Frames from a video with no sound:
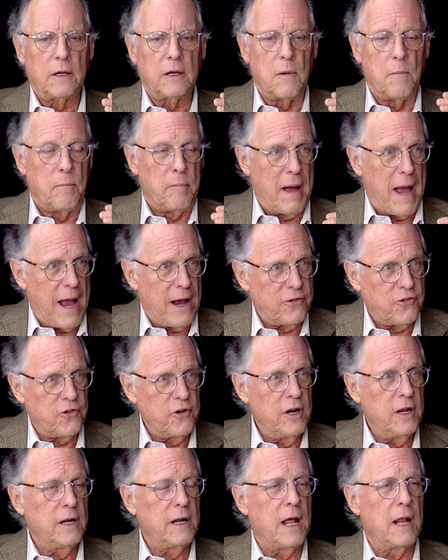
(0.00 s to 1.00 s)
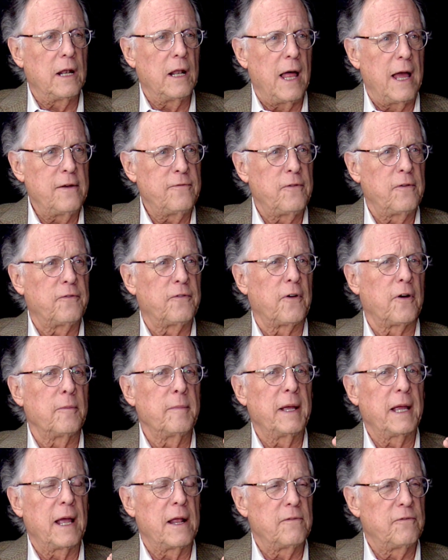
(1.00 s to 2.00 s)
compassionate and life
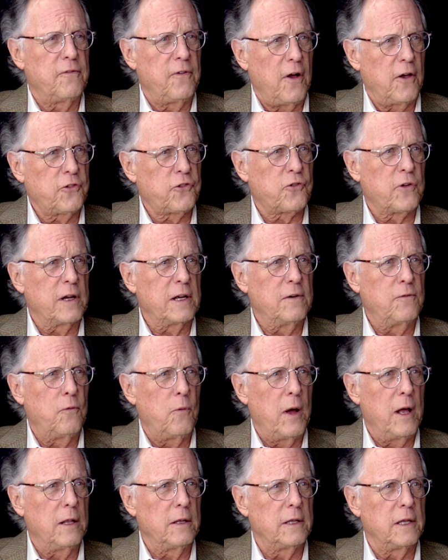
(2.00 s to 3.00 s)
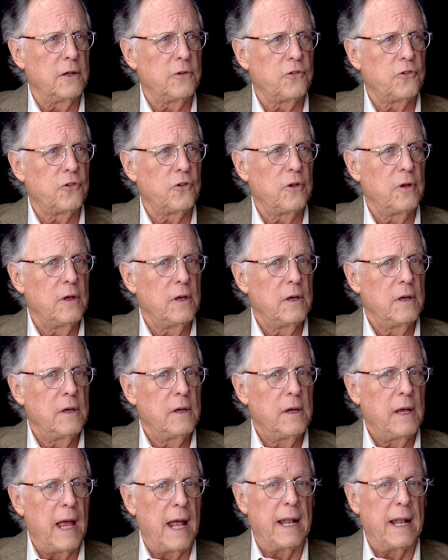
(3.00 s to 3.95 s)
affirming and fostering of wellness. Mm-hmm.